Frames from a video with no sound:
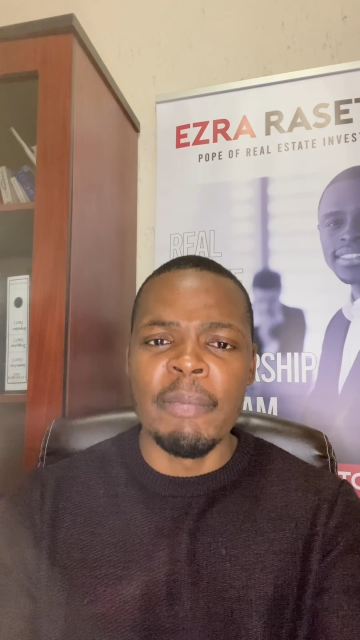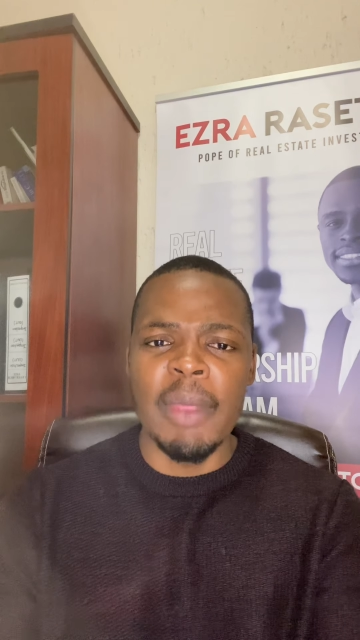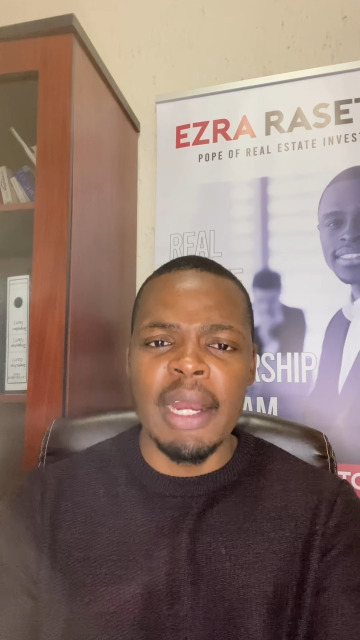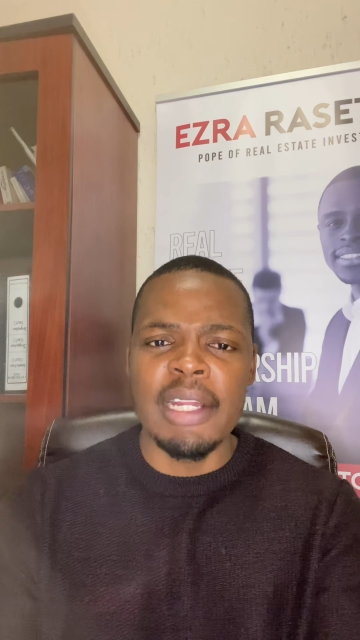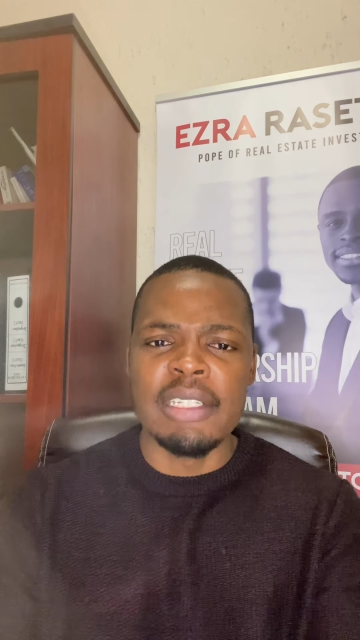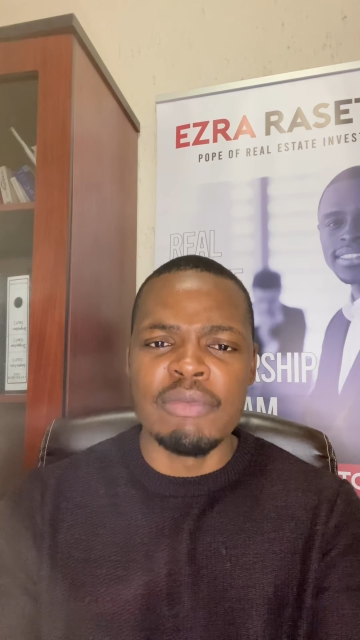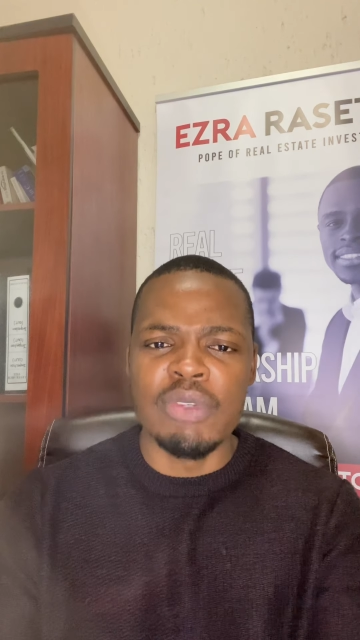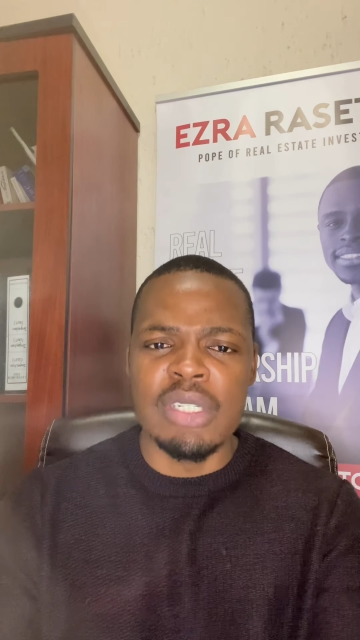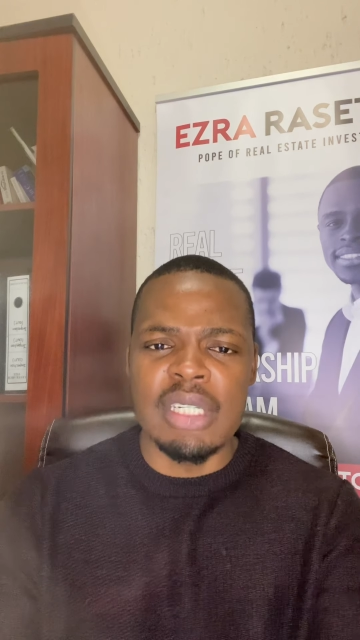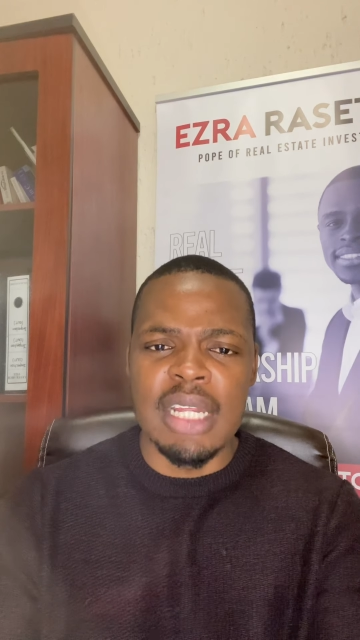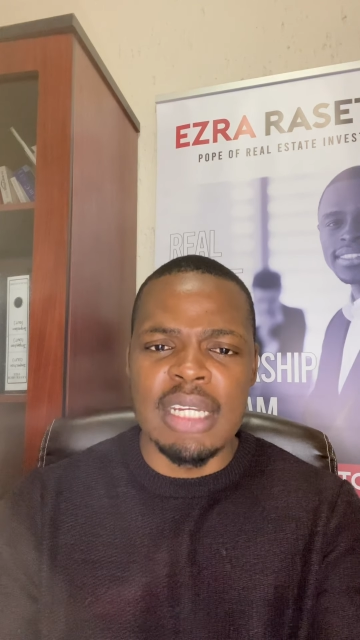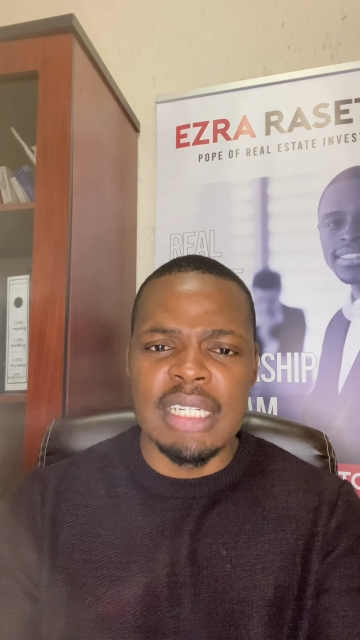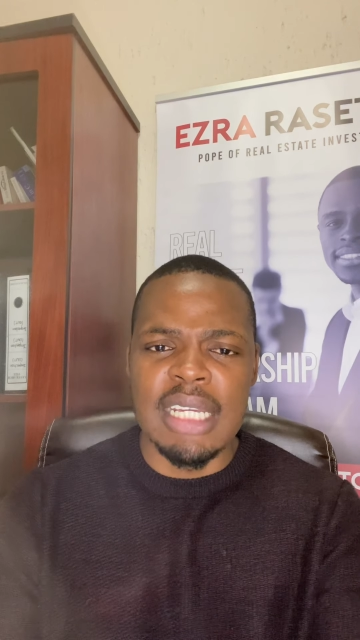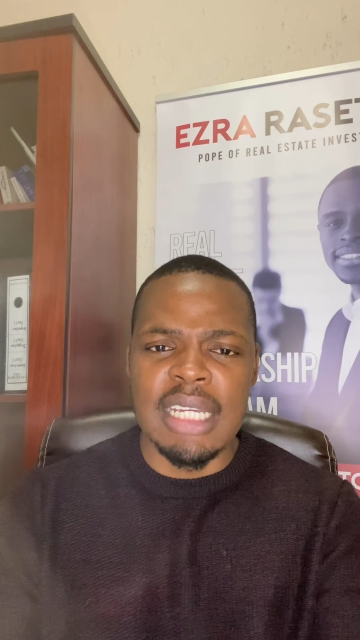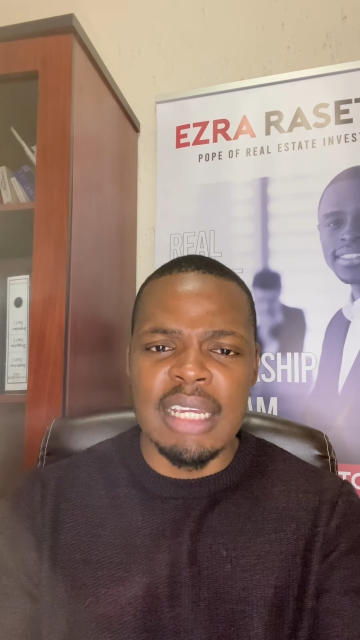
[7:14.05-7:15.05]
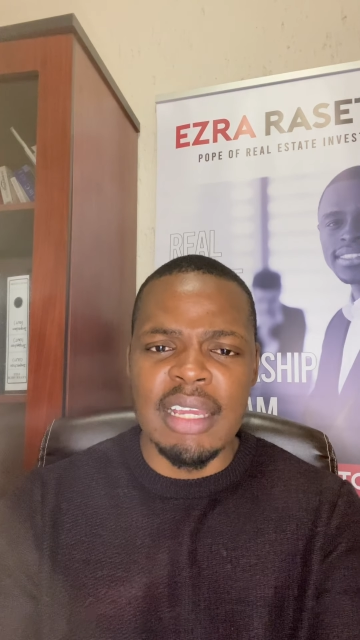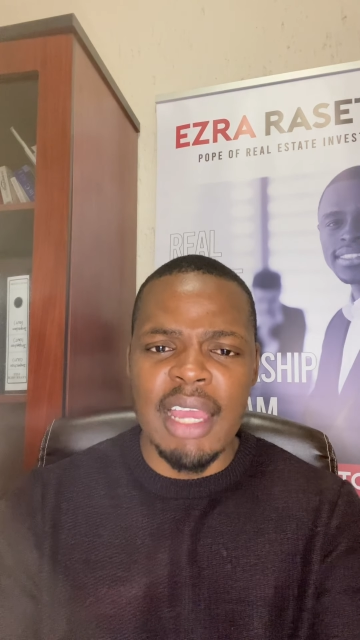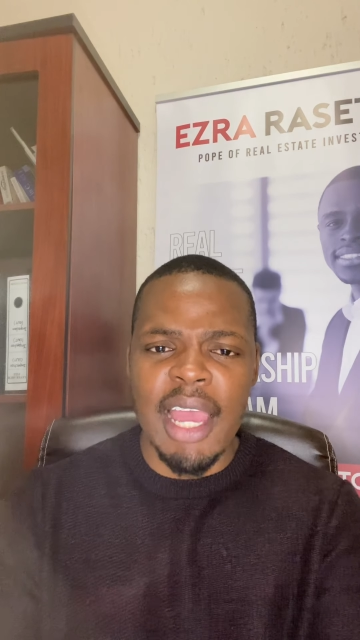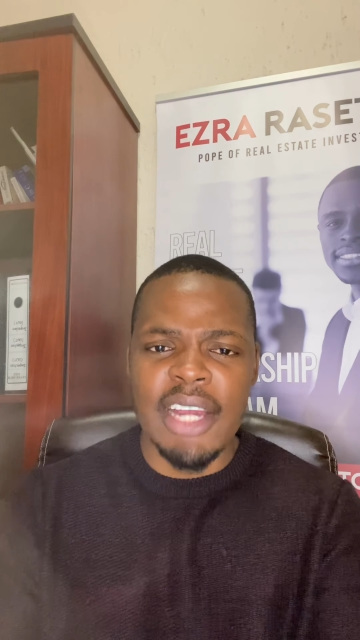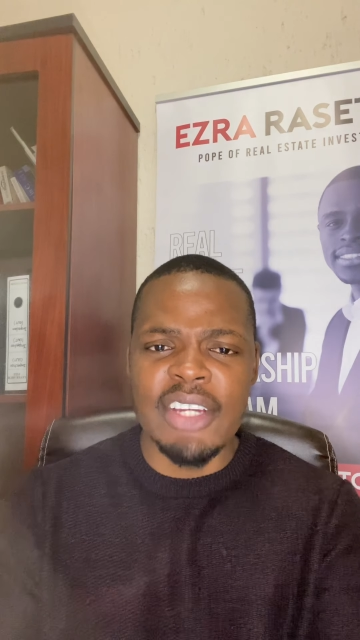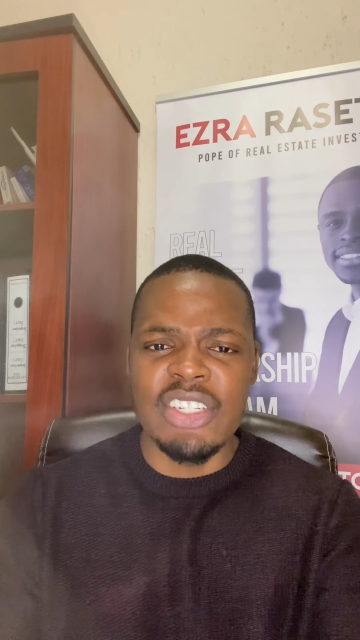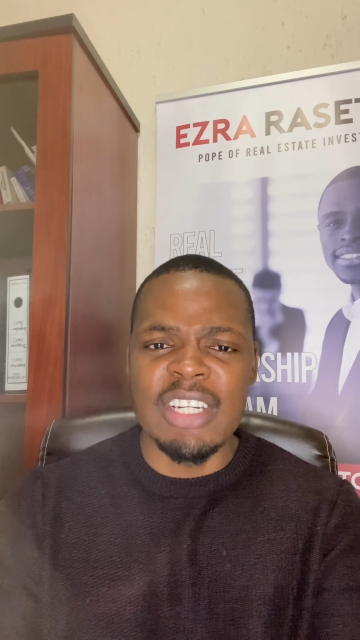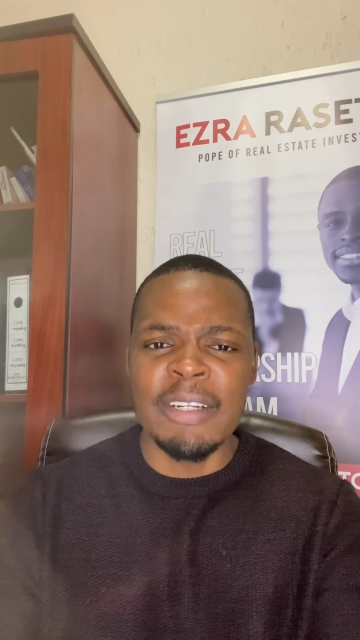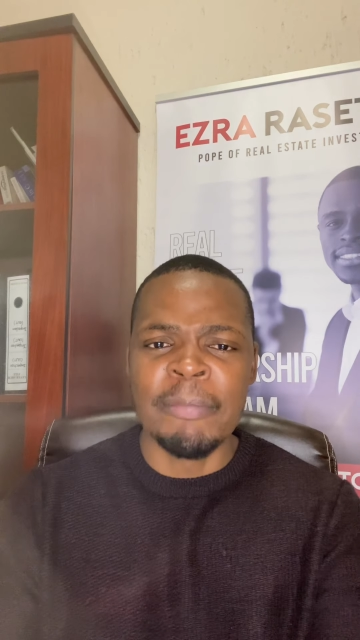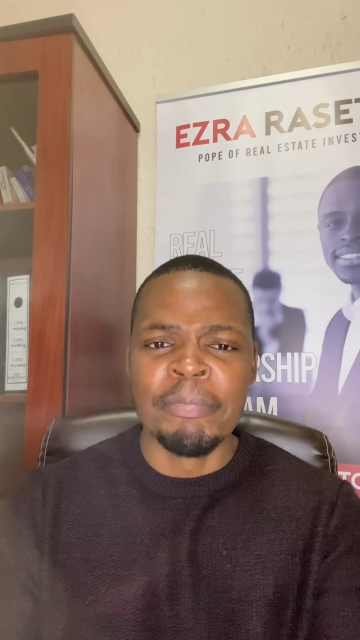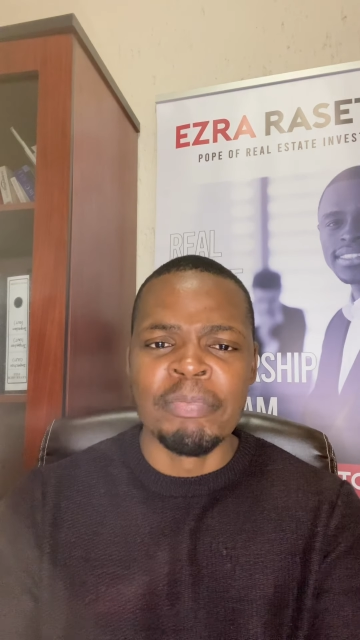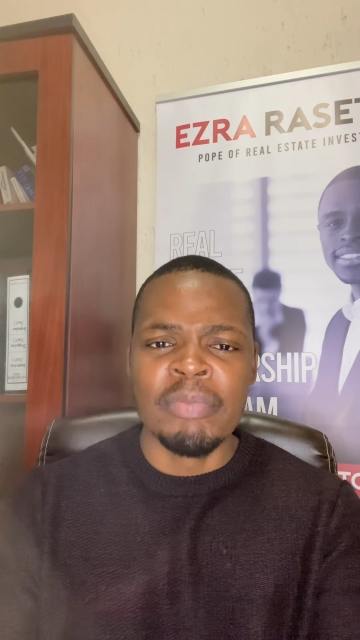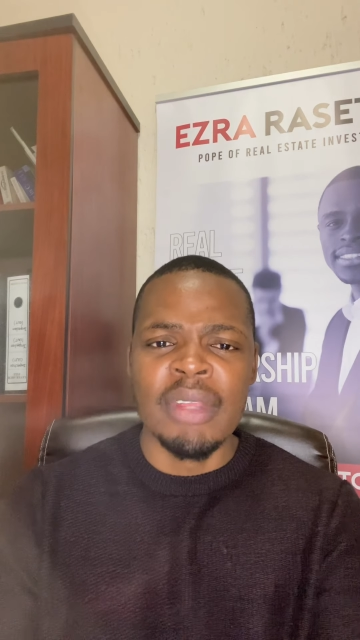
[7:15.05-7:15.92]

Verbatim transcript: unless if you start taking action.